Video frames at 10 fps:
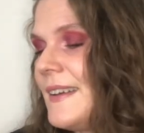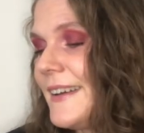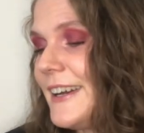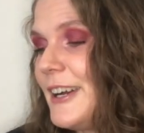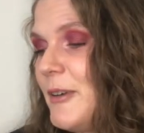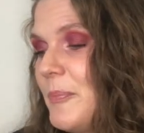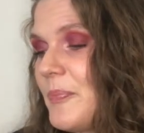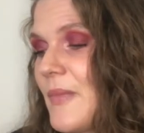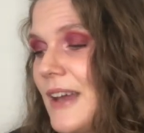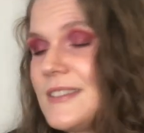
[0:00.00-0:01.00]

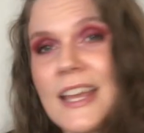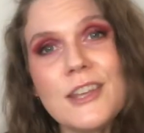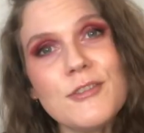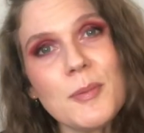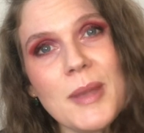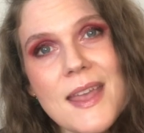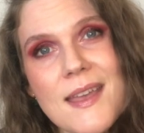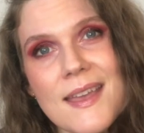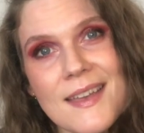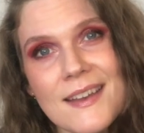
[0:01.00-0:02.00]
And thank you for being
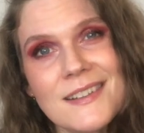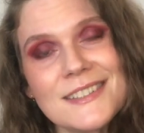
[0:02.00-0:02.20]
here.